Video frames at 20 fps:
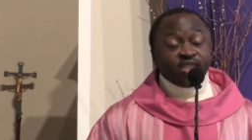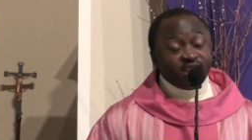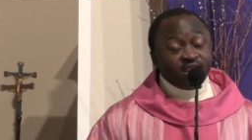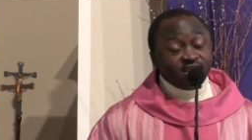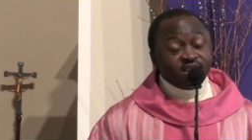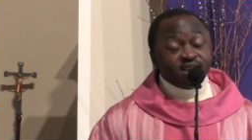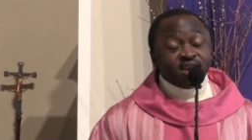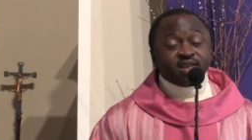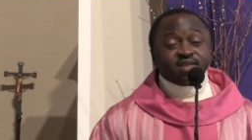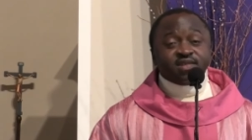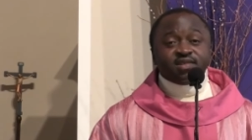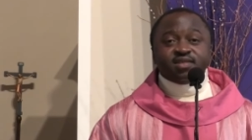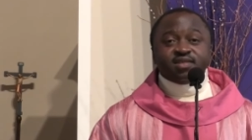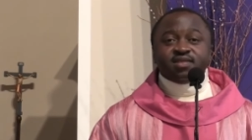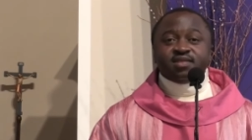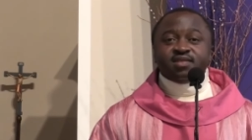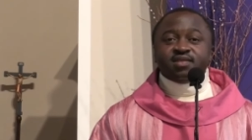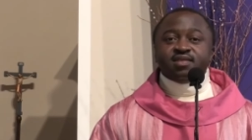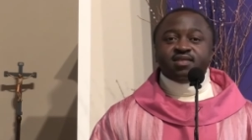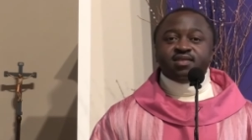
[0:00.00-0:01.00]

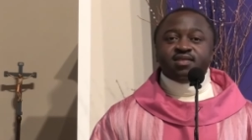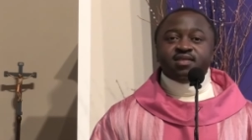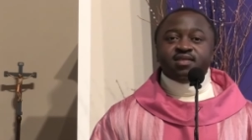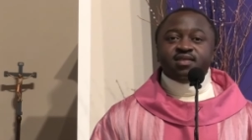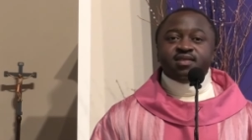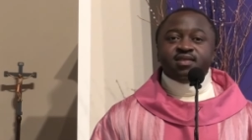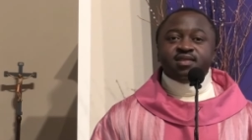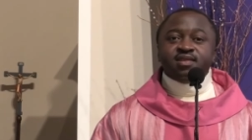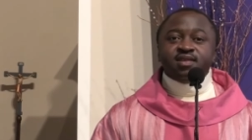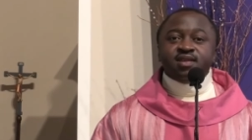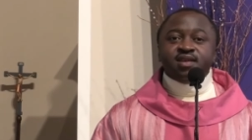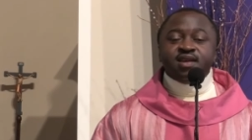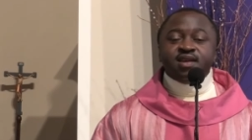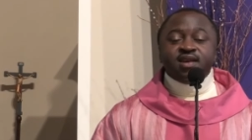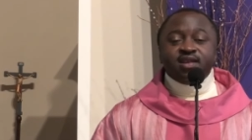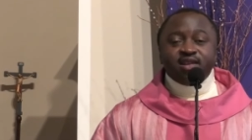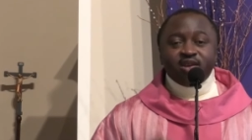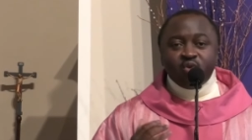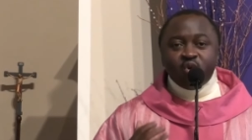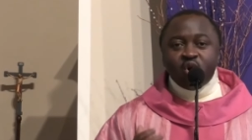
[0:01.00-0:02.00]
Yes,
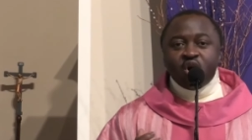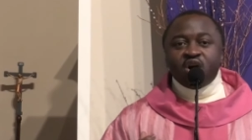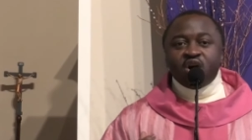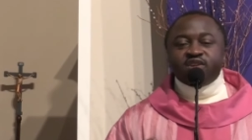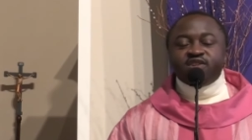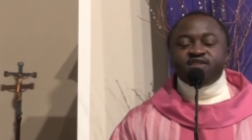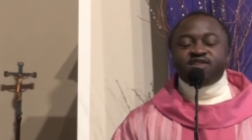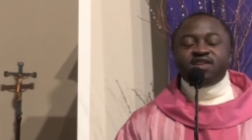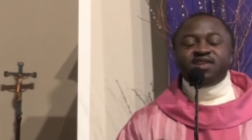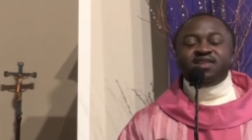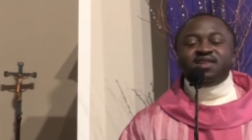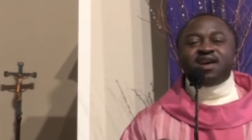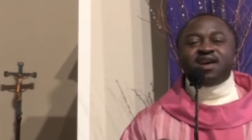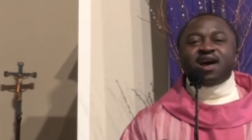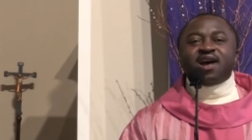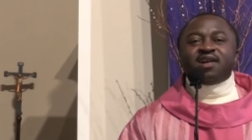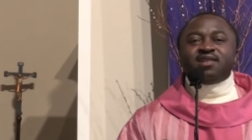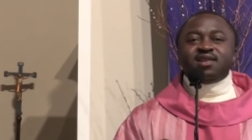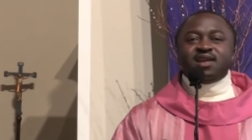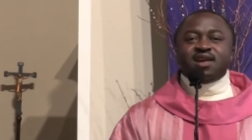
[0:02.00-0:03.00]
the world is in
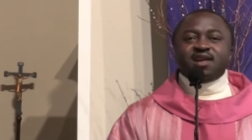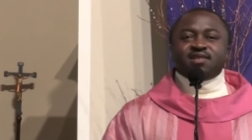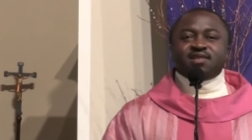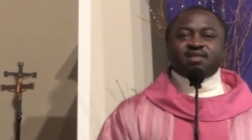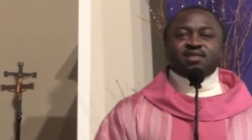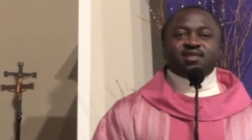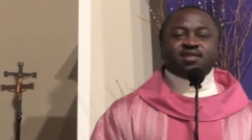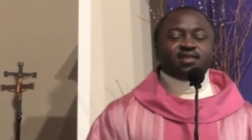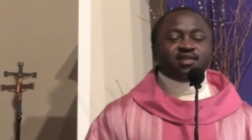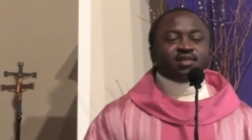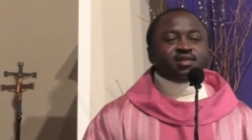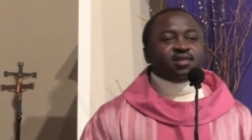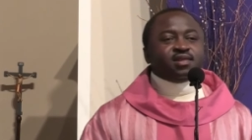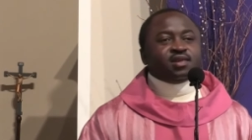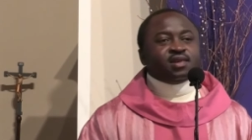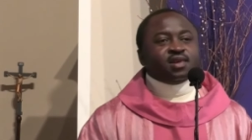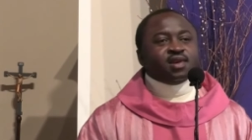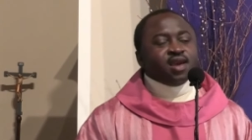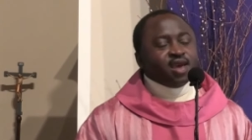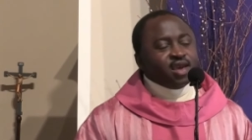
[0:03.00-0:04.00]
darkness.
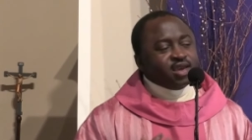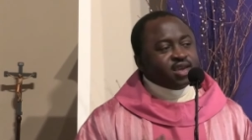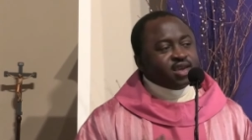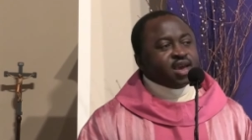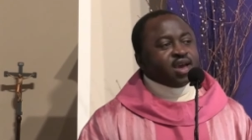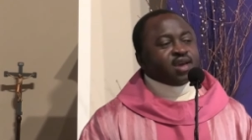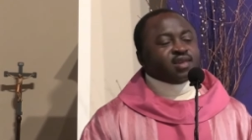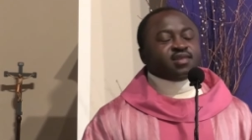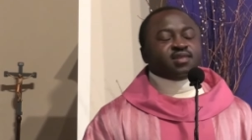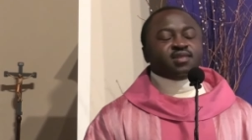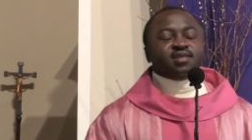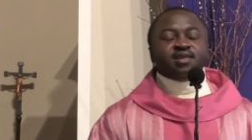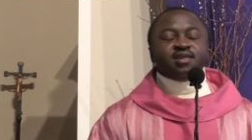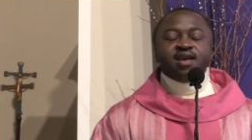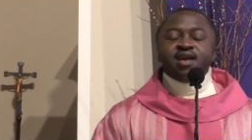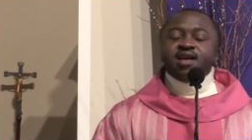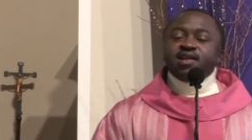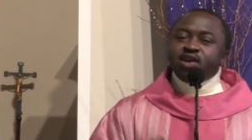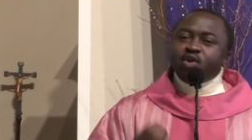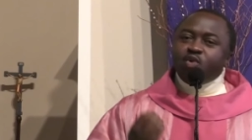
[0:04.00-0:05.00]
Yes,
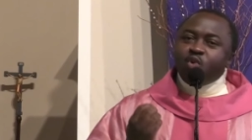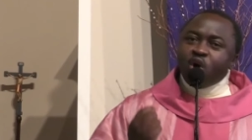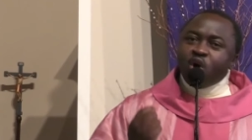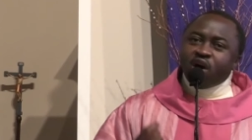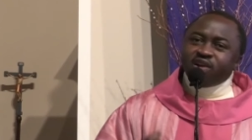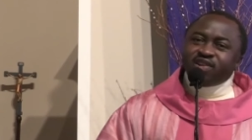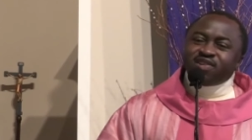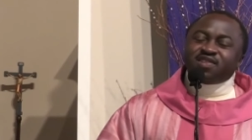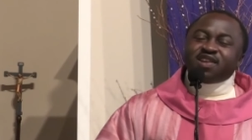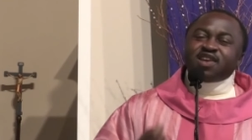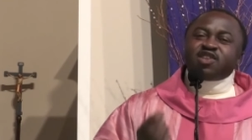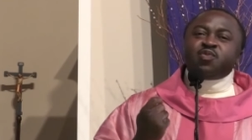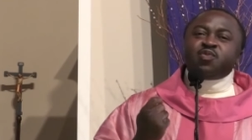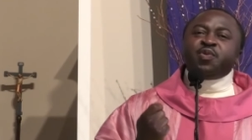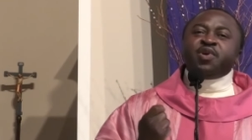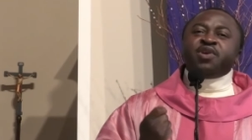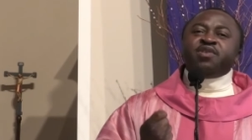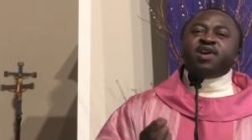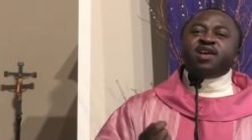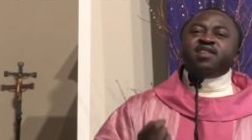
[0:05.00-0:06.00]
the world is
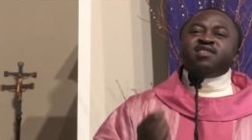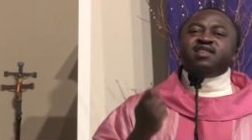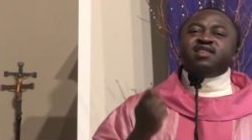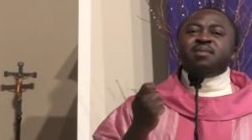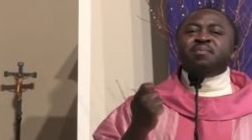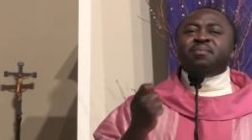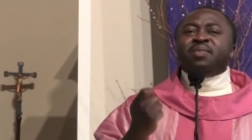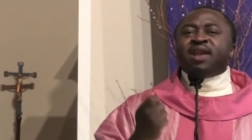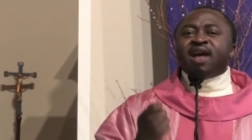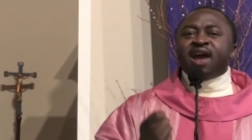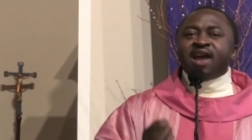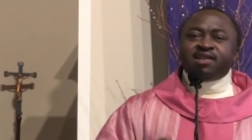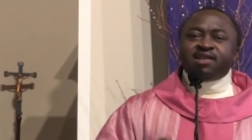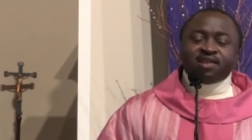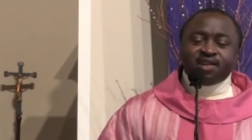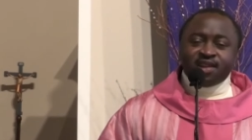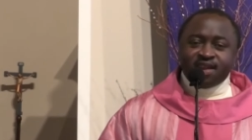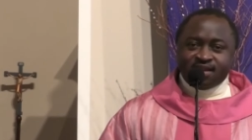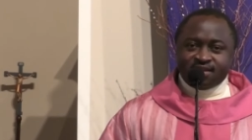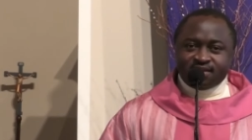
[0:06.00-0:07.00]
experiencing
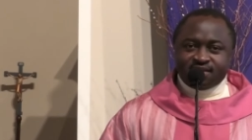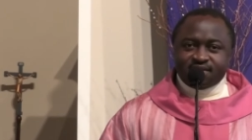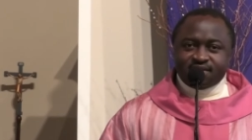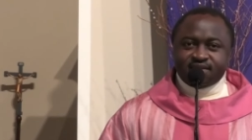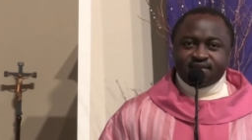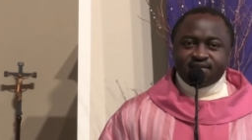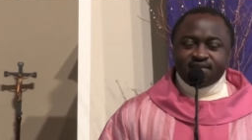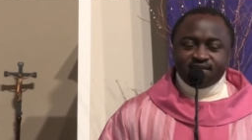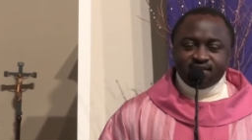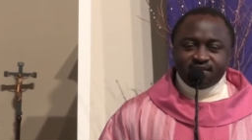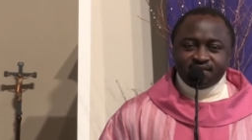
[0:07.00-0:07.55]
blindness.